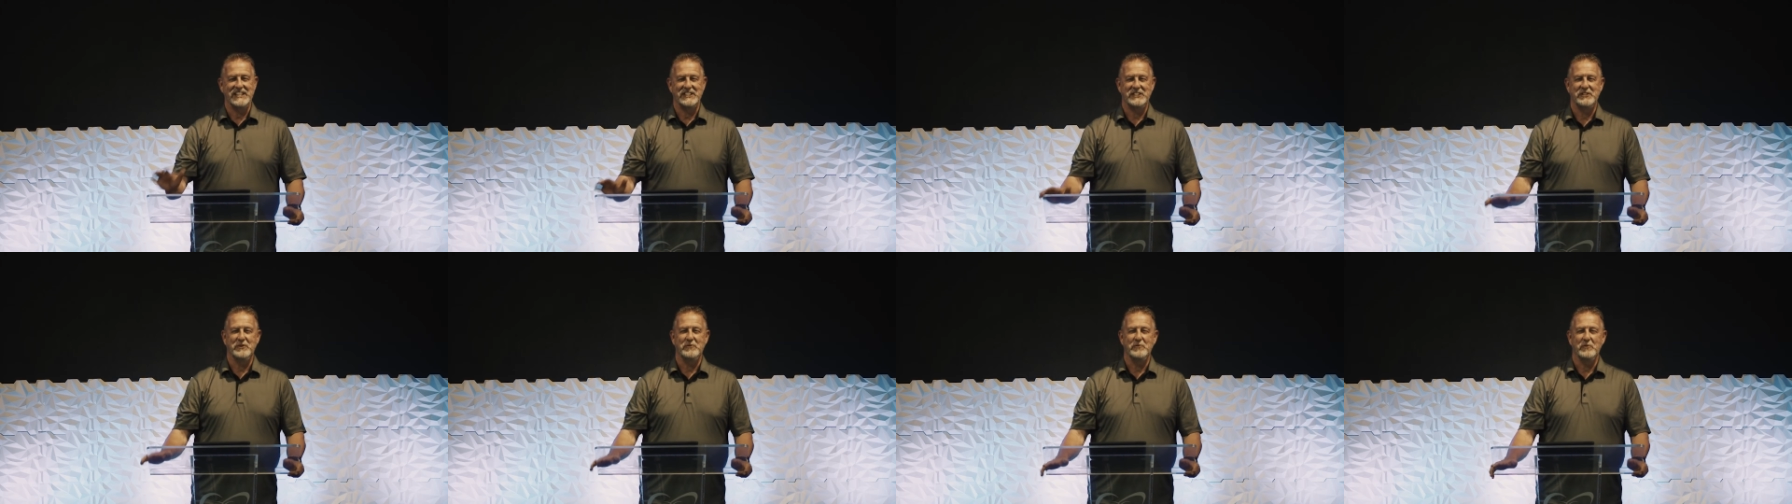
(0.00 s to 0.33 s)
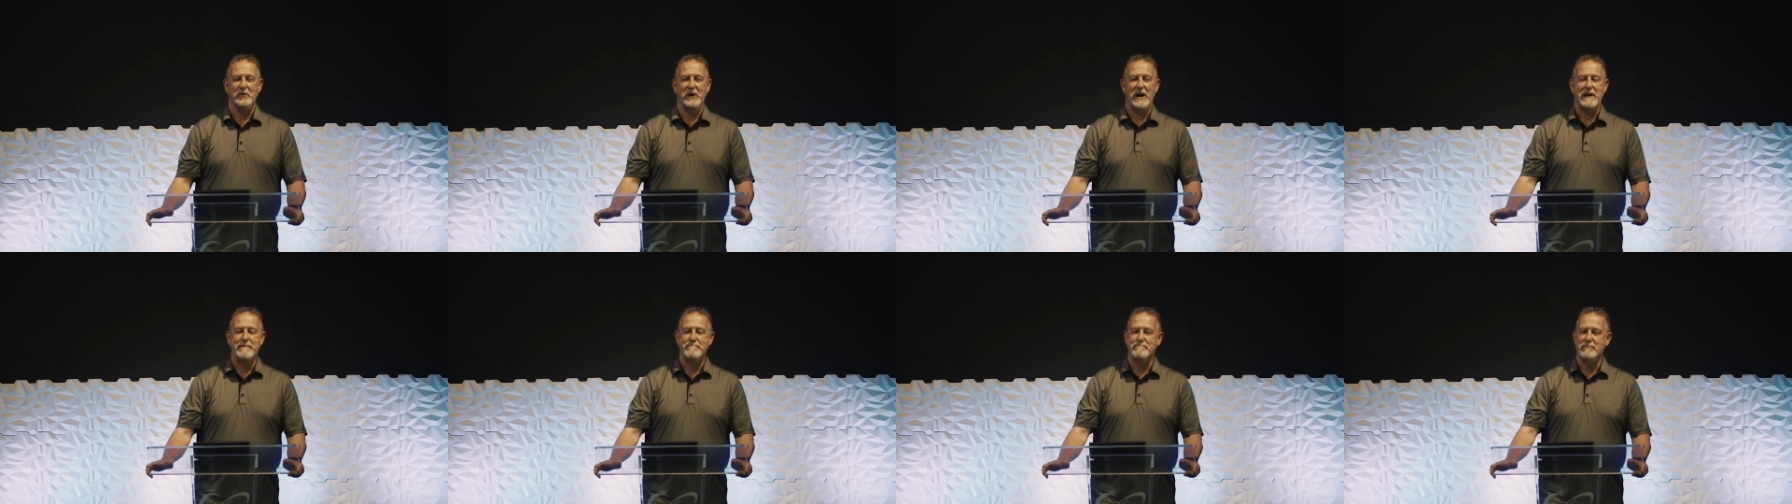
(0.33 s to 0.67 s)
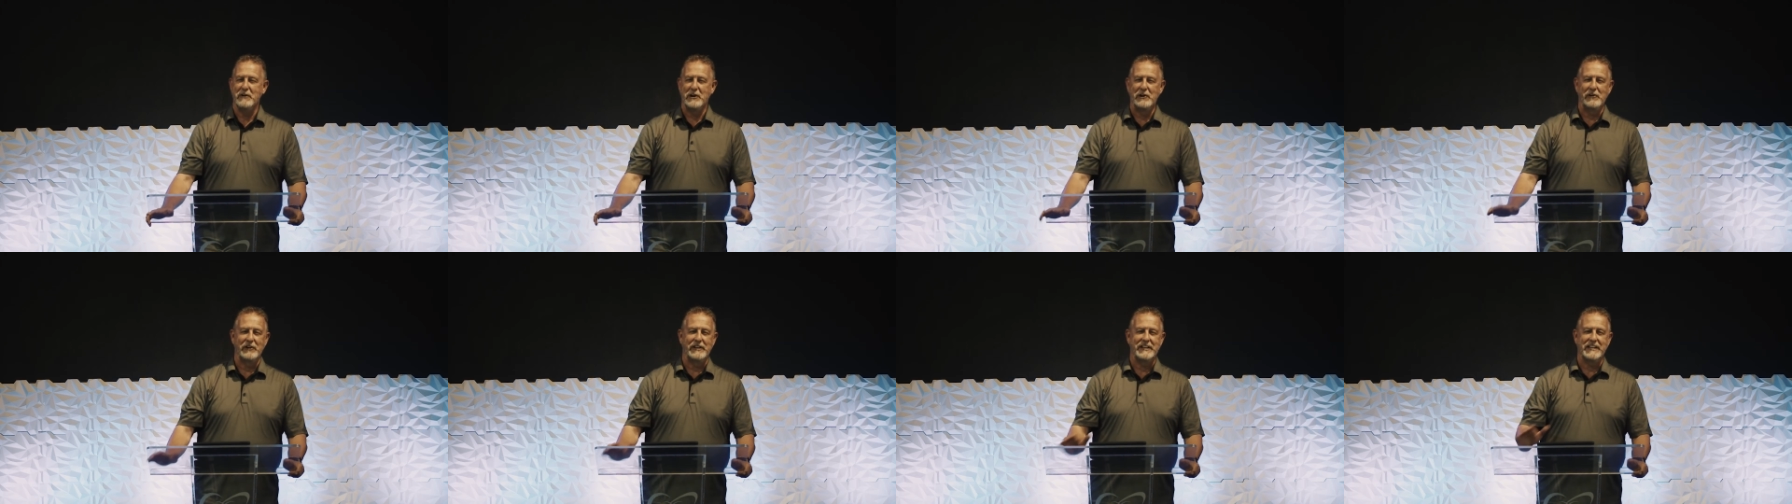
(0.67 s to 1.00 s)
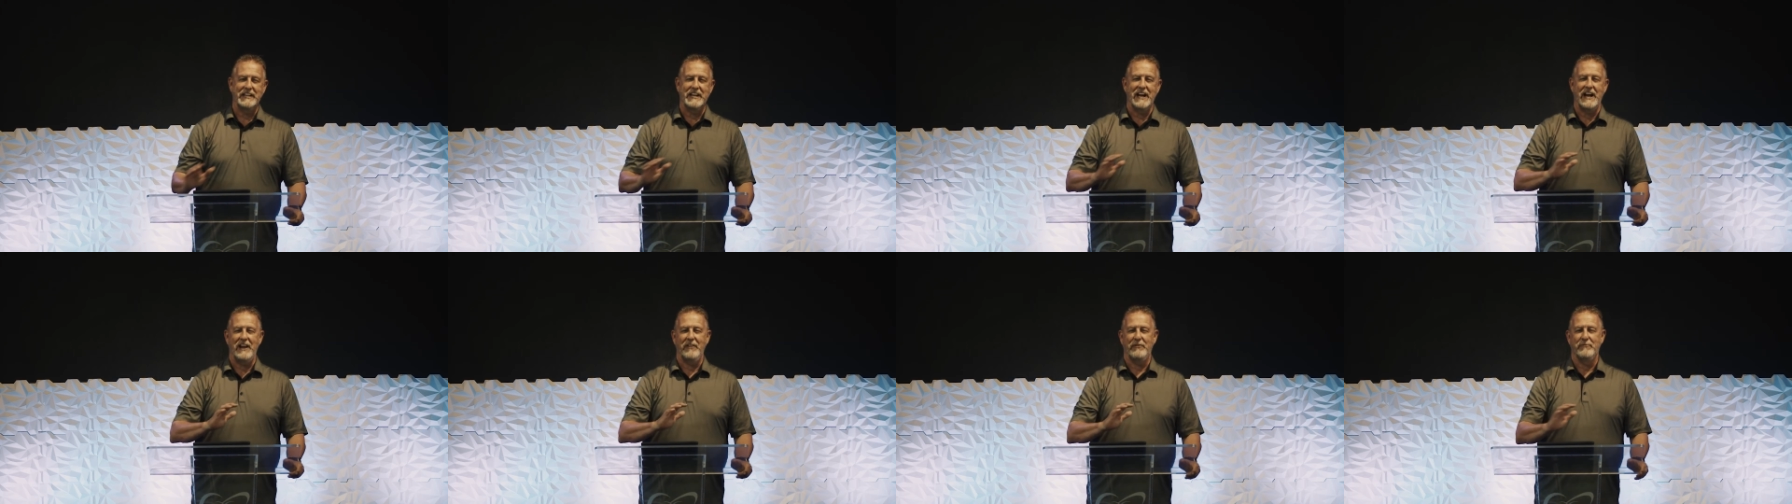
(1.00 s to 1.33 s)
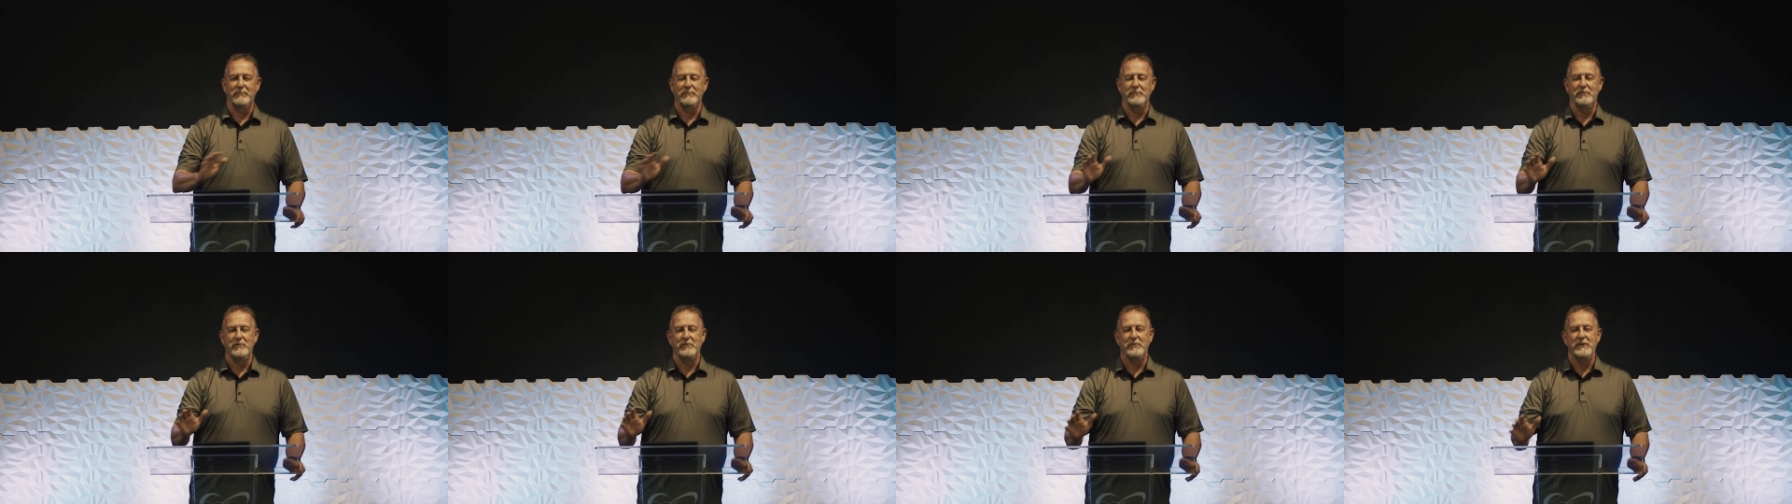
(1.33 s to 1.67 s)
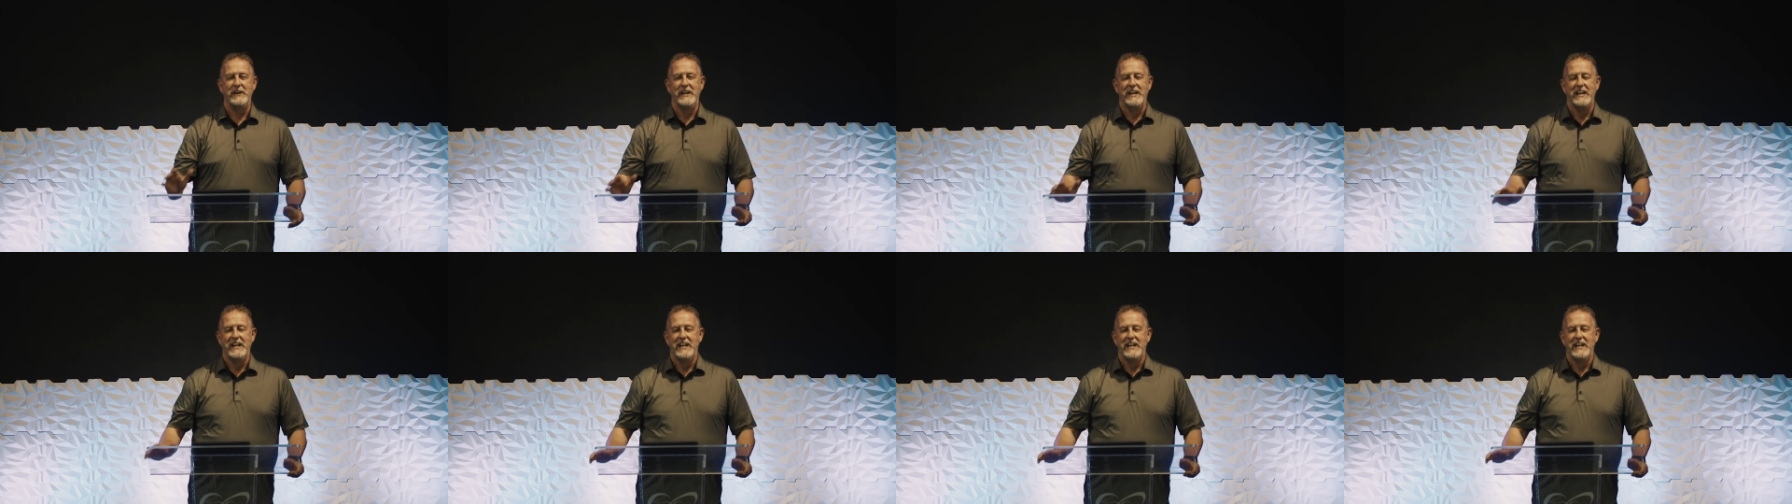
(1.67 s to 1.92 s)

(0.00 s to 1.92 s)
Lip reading: school. I barely got through.